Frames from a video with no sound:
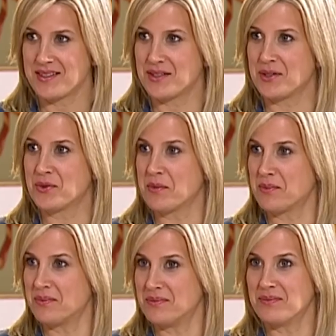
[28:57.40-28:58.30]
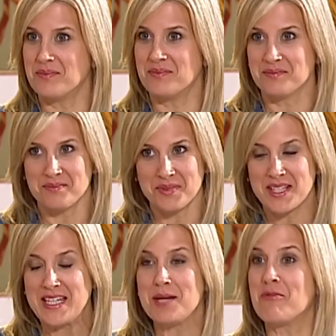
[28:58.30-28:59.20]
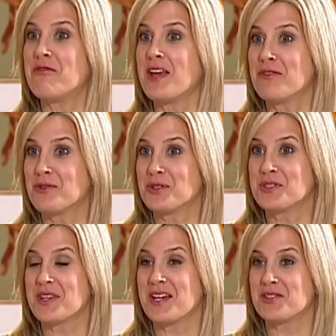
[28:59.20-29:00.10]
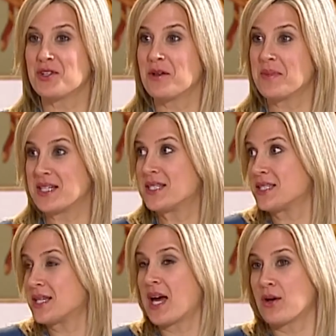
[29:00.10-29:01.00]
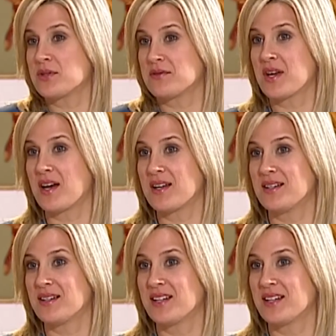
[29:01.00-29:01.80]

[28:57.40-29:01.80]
to keep faithful to that term? Is this a house of God?